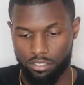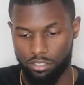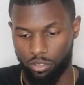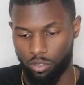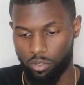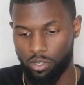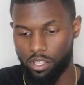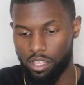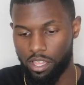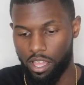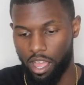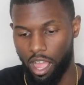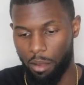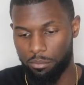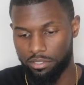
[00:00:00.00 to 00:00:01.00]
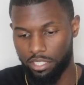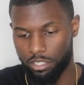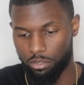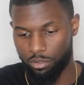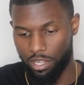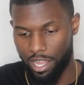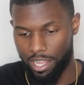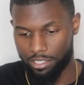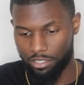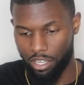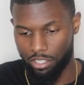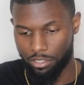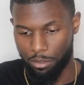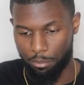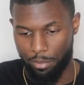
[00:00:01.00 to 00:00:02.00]
So I'm gonna take you guys
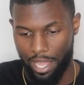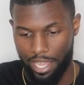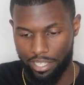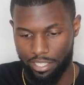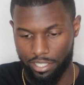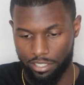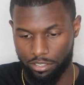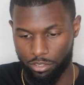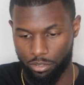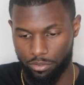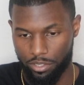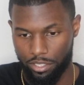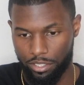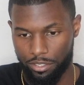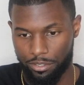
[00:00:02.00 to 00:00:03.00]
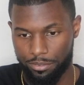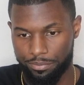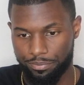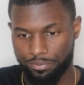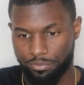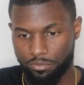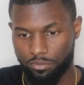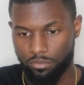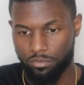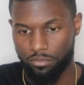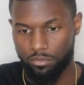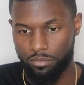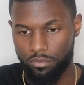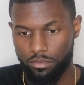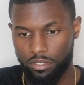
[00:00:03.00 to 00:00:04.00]
on the back end over here
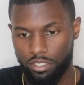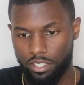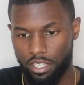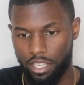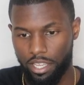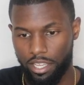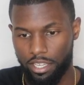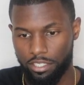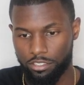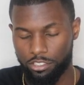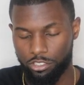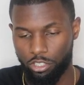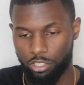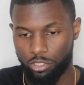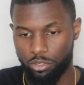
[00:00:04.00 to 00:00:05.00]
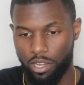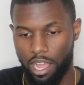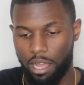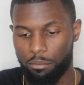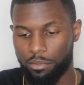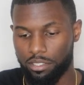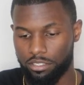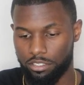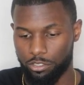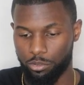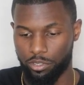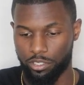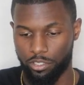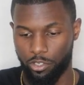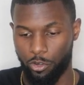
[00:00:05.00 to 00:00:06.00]
and show you how much you
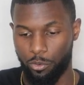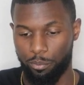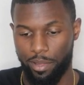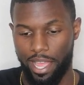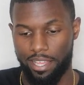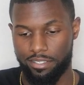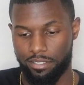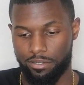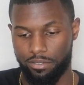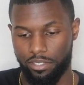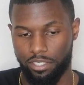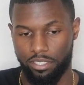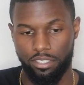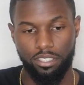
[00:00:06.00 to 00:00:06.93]
can earn passively